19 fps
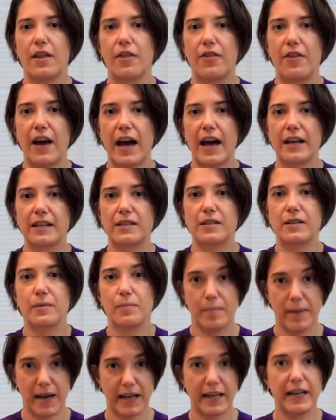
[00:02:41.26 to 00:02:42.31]
that
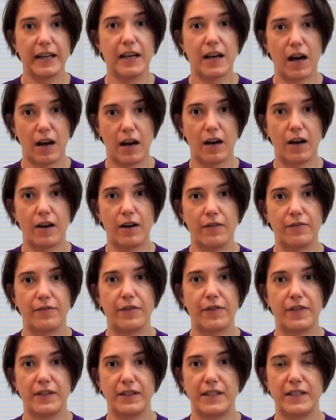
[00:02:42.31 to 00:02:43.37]
many of
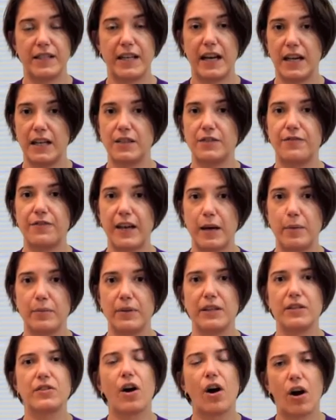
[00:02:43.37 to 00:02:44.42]
the detained
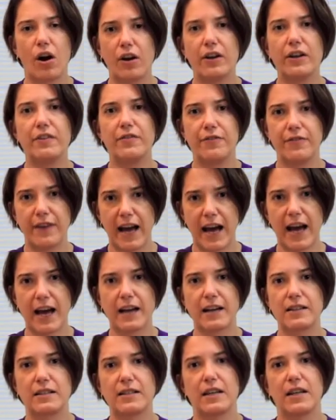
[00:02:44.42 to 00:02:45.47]
families are in
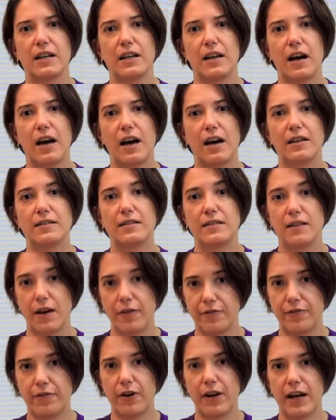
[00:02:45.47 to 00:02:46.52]
fact
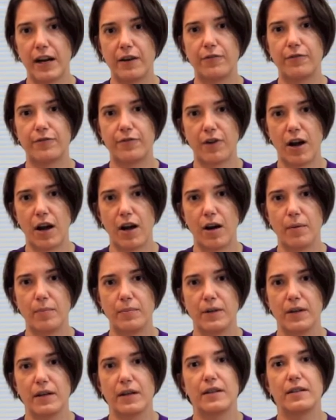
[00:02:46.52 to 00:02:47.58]
suffering from
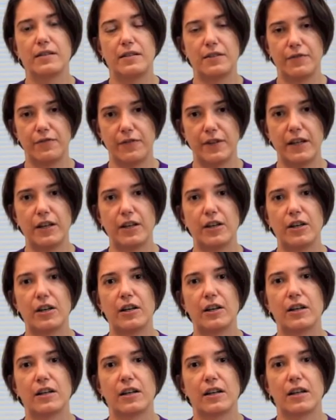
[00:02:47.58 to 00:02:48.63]

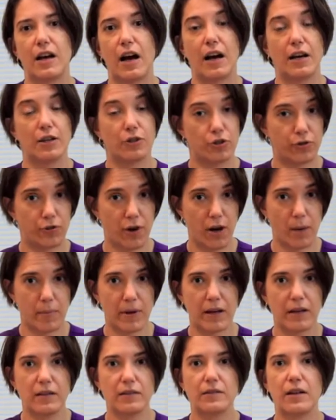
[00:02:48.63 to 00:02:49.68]
severe
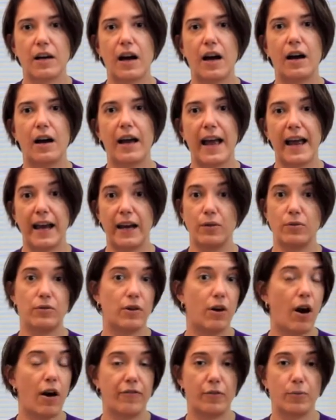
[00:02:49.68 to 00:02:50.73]
trauma and
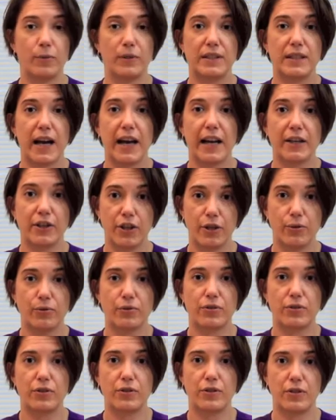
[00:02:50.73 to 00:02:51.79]
often with
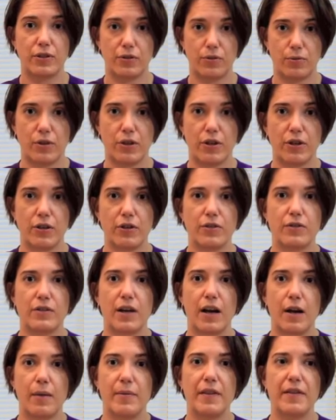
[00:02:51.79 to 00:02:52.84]
diagnosed disorders,
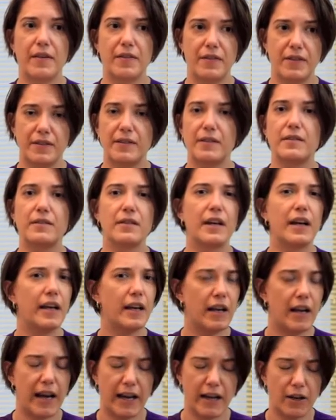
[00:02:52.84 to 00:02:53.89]
and that this is
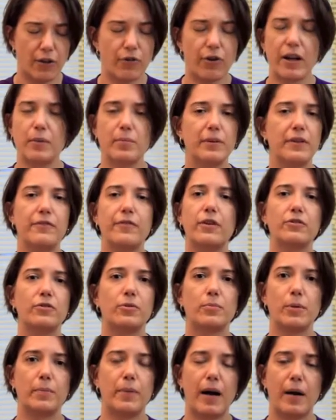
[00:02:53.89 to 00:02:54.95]
an incredibly
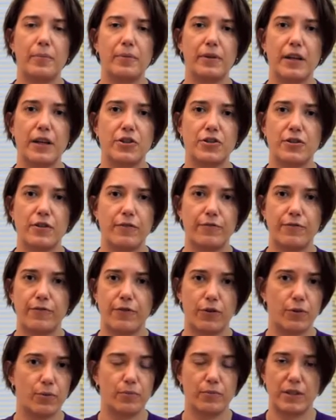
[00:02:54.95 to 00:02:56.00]
vulnerable population
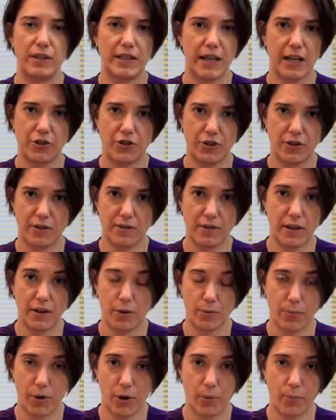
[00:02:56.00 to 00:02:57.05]
for whom detention is
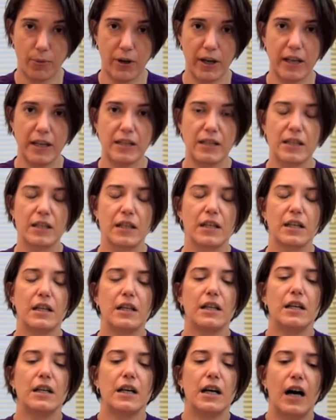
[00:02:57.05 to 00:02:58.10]
inappropriate.
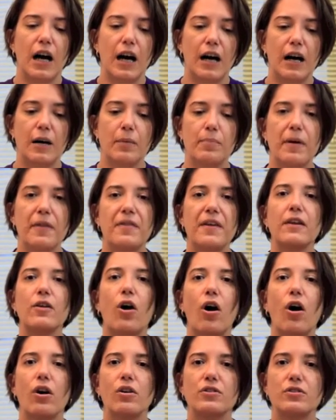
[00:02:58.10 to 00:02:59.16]
But then
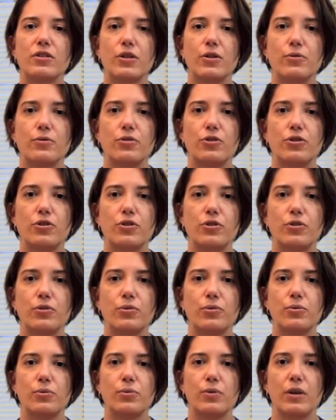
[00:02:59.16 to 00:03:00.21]
also to